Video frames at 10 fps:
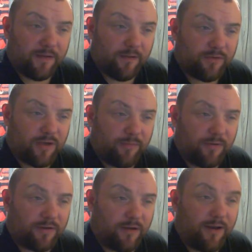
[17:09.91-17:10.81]
Jumbo
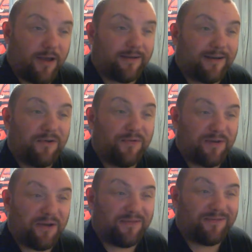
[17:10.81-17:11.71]
Sabo said, I learned
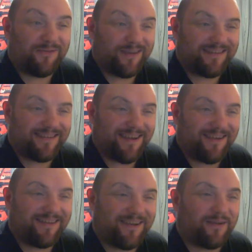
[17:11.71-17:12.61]
Ludo a few years
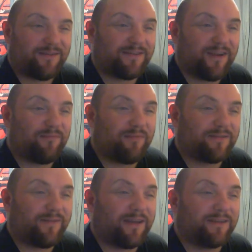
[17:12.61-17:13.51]
ago. The art of
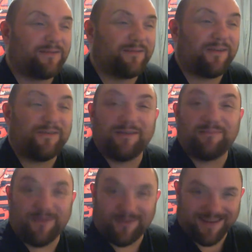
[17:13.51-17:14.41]
self-preservation of only a
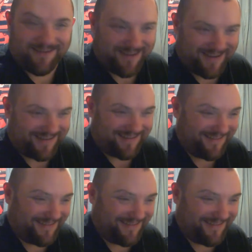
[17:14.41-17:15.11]
board game hand.